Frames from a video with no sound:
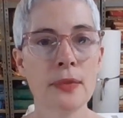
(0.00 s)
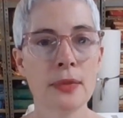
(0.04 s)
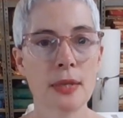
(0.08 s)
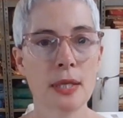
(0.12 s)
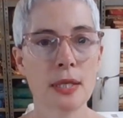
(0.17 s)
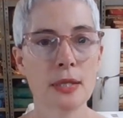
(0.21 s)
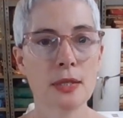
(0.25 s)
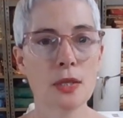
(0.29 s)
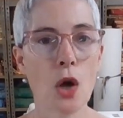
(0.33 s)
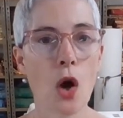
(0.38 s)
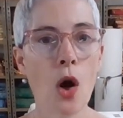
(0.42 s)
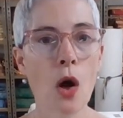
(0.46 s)

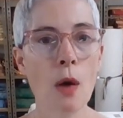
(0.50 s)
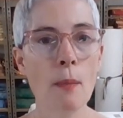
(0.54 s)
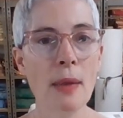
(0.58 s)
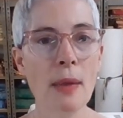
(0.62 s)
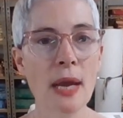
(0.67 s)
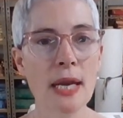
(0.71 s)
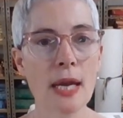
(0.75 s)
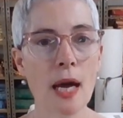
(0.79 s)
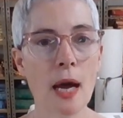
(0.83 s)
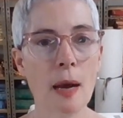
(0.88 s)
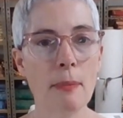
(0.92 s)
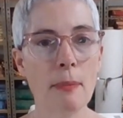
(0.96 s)
that's all
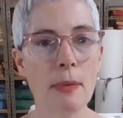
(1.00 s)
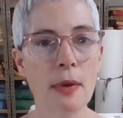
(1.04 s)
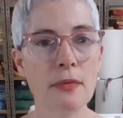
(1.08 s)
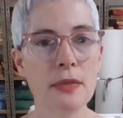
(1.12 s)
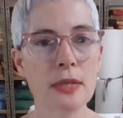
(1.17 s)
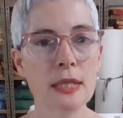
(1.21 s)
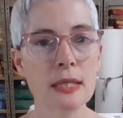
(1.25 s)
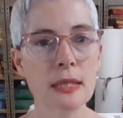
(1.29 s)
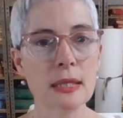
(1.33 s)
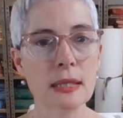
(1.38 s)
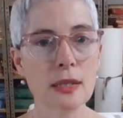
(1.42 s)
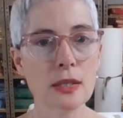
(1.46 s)
made up of
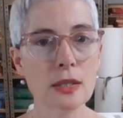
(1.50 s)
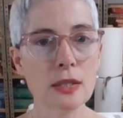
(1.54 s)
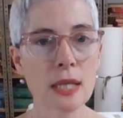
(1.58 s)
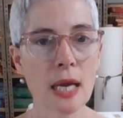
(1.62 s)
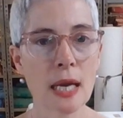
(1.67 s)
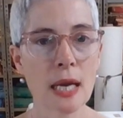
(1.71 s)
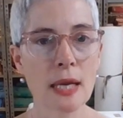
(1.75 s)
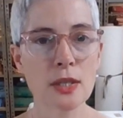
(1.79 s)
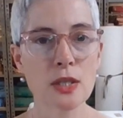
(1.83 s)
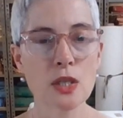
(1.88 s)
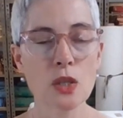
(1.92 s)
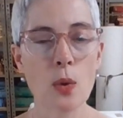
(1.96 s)
these little
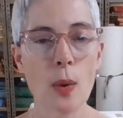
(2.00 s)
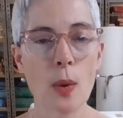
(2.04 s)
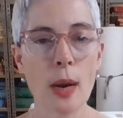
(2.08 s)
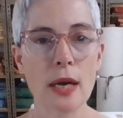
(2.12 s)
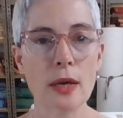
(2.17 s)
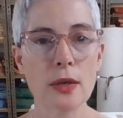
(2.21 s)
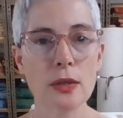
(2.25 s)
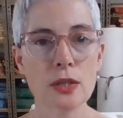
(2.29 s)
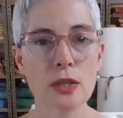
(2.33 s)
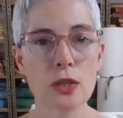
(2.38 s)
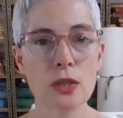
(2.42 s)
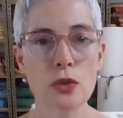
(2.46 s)
tiny
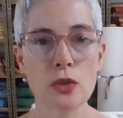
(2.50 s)
squares.